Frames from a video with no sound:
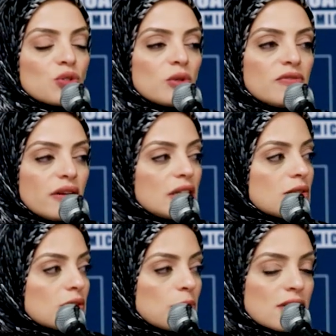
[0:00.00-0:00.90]
to a very
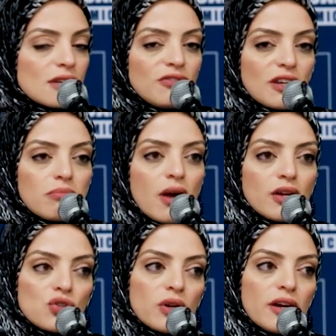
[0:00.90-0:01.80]
specific
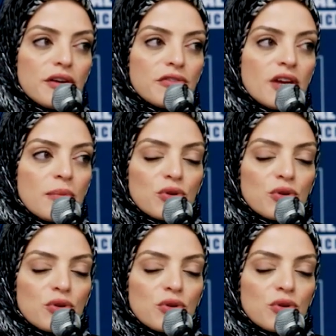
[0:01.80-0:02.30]
mantra of